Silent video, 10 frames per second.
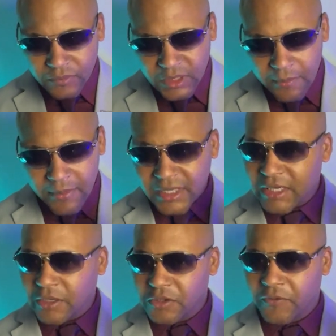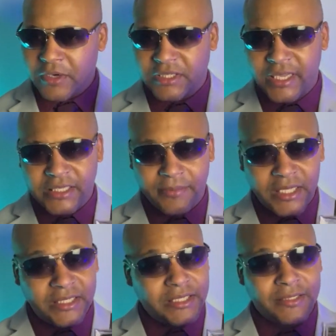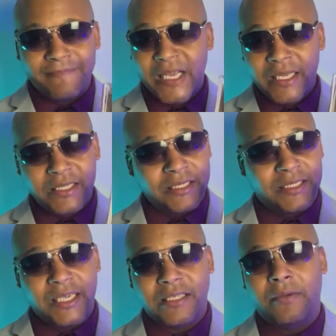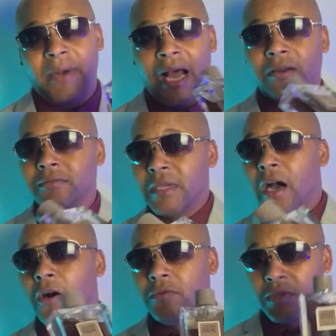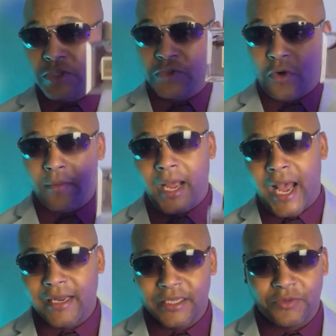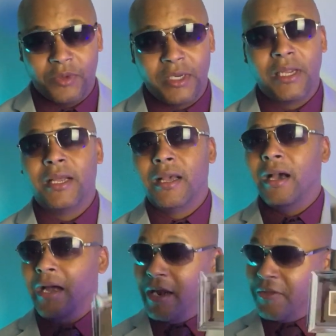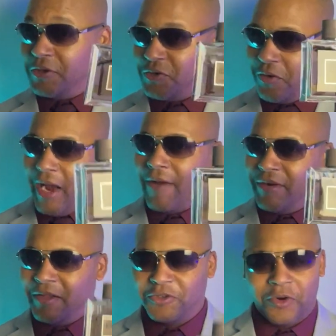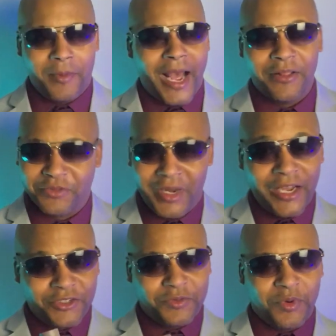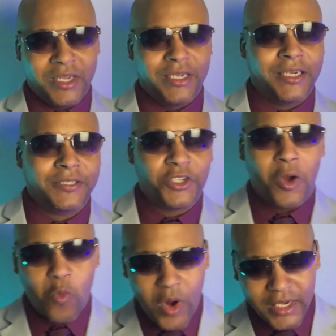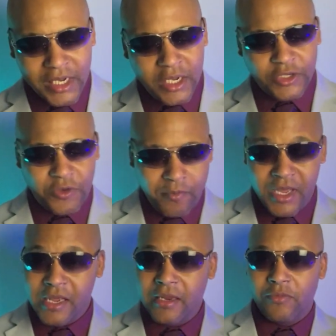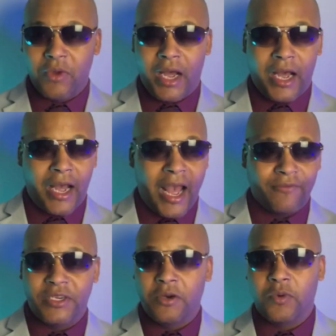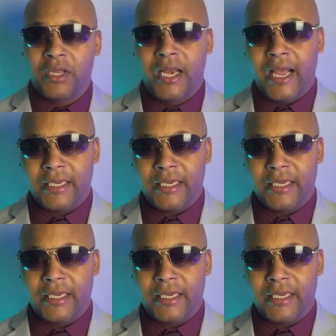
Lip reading: But it's also very sexy. This is sex in a bottle. Oh, the story behind this one. Another story. I have another story behind this one. Actually, it's pretty good. So I went to have dinner with an ex.